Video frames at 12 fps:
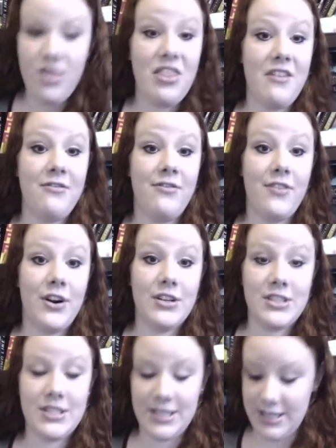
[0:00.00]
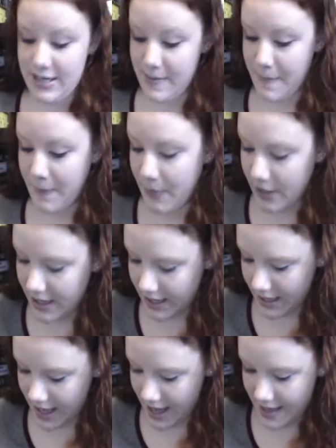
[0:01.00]
the first book
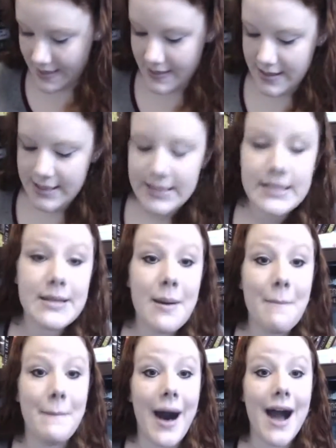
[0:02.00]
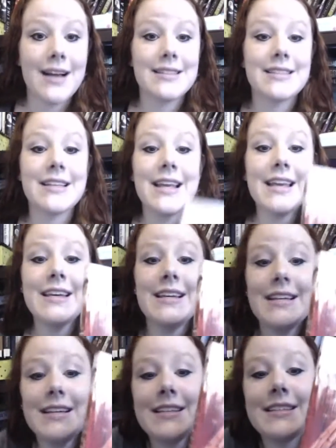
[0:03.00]
in this box
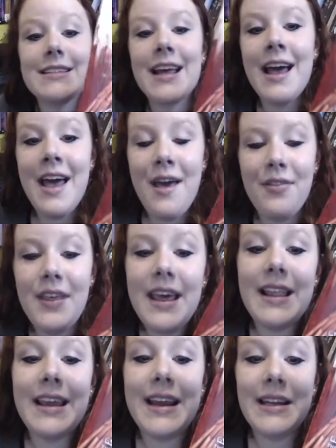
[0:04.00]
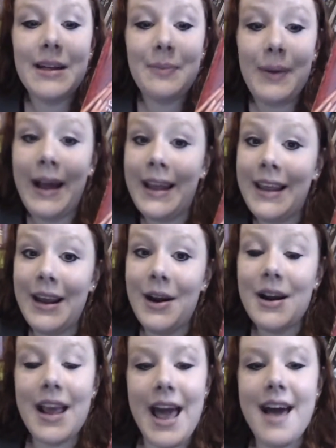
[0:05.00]
is The Elite by
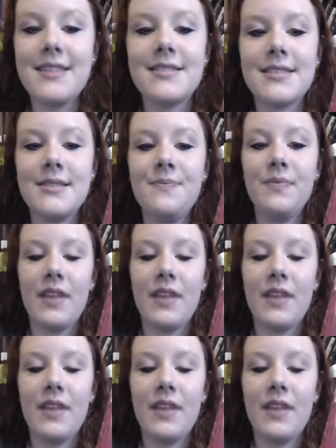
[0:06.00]
Kiera Cass.